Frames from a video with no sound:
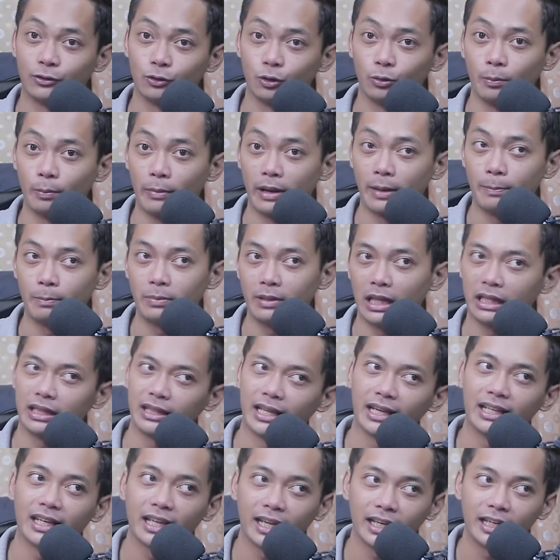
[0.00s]
So,
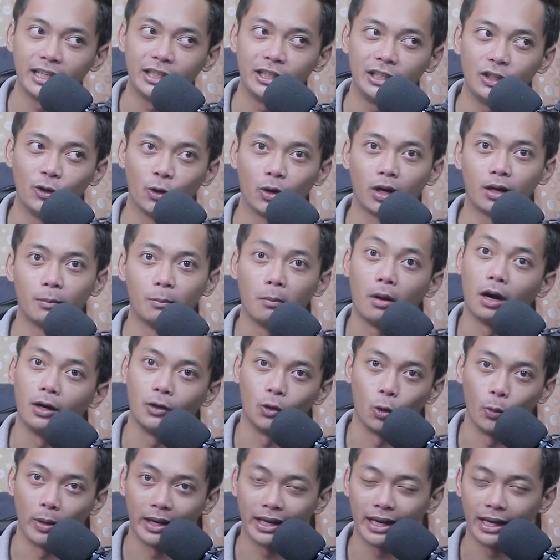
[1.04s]
technically, you are
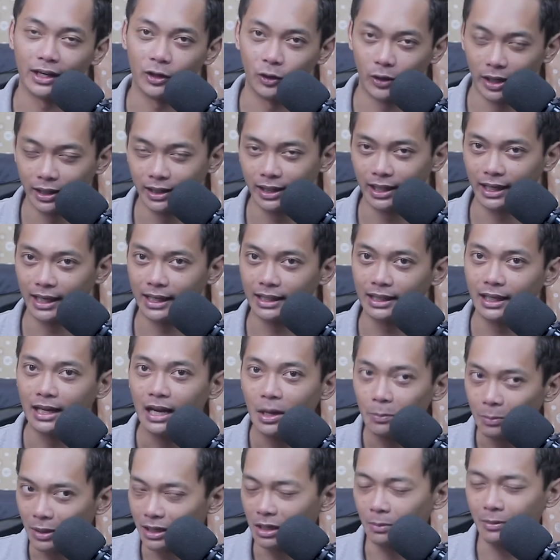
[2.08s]
borrowing and renting it
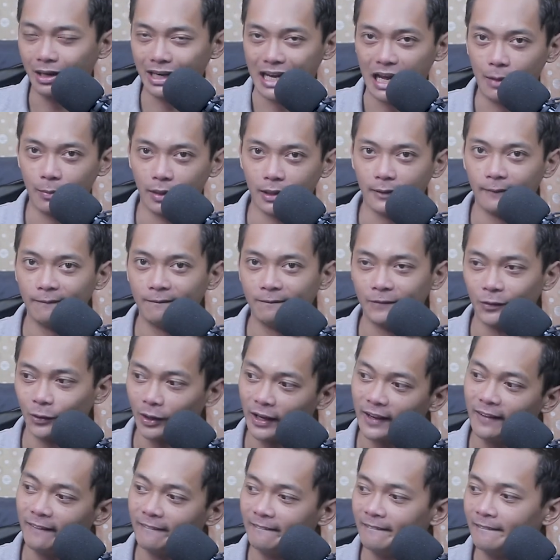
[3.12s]
para magamit.
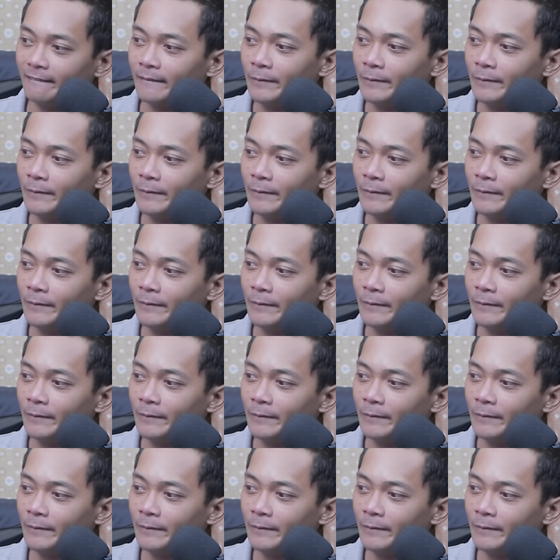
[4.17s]
Okay?